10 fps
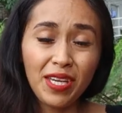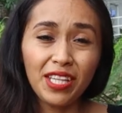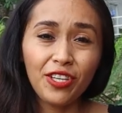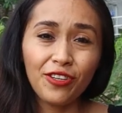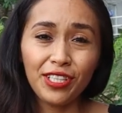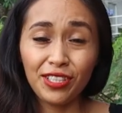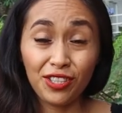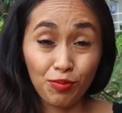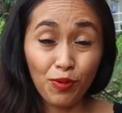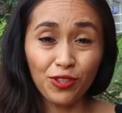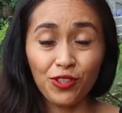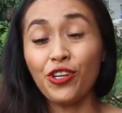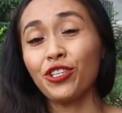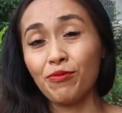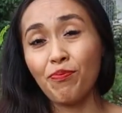video is
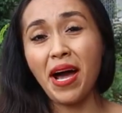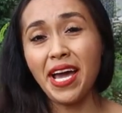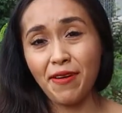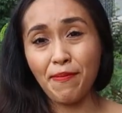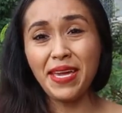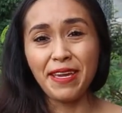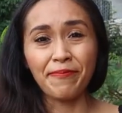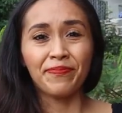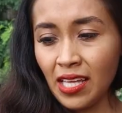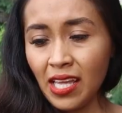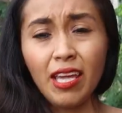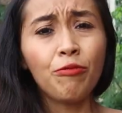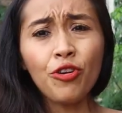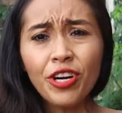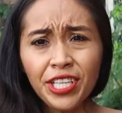sponsored by me.
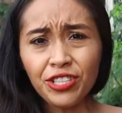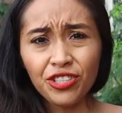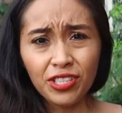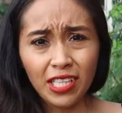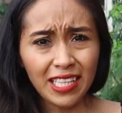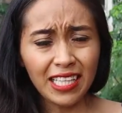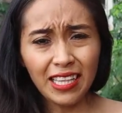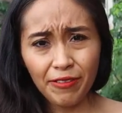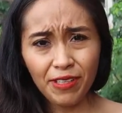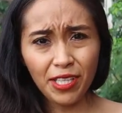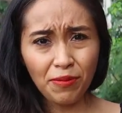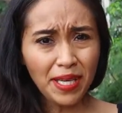If you're interested in living in